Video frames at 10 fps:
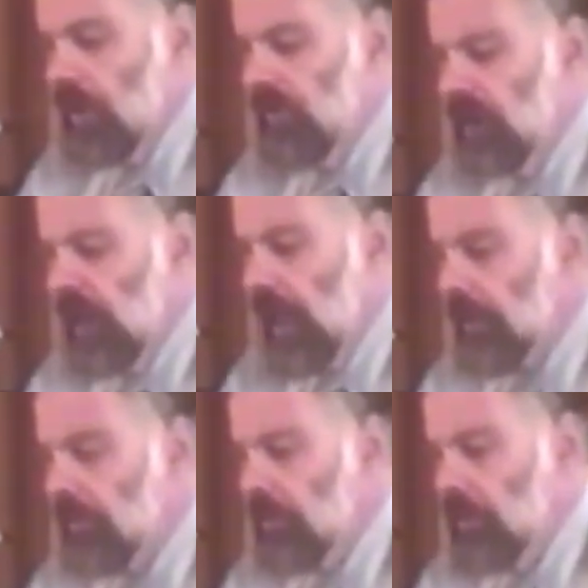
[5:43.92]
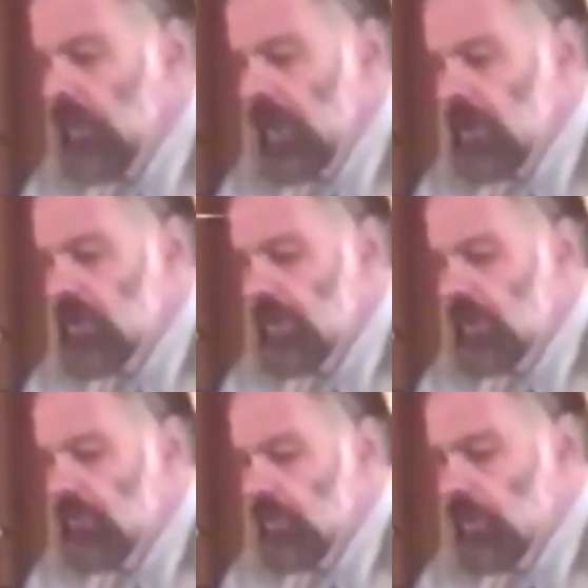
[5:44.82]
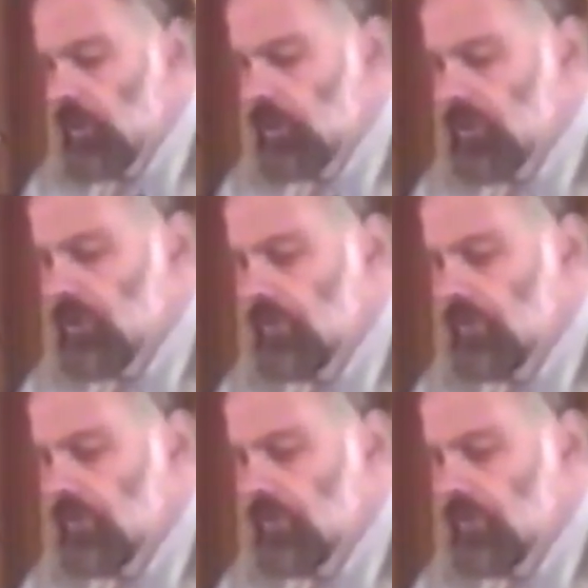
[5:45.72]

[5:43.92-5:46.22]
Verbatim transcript: a lateral arrangement of worlds